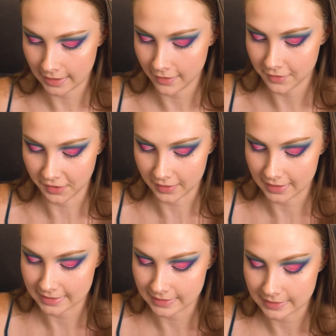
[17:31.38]
And
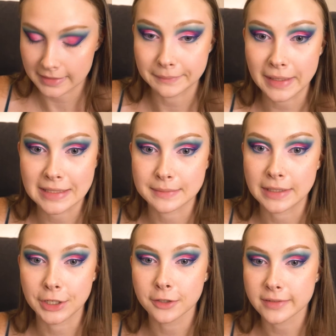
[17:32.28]
this makes
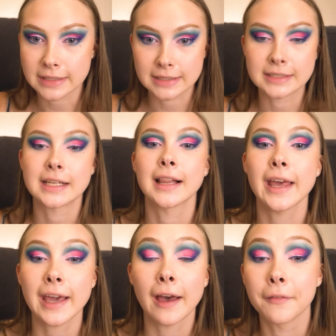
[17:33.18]
me nervous because I
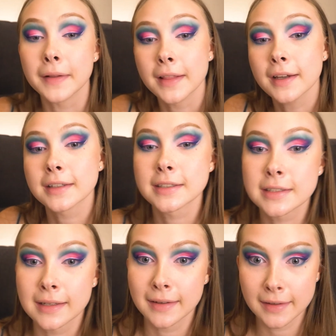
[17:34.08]
like how it
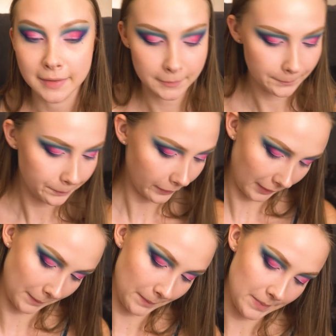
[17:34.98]
looks,
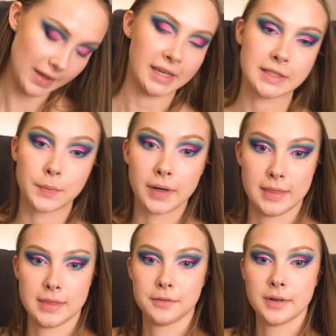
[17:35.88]
but it's worth the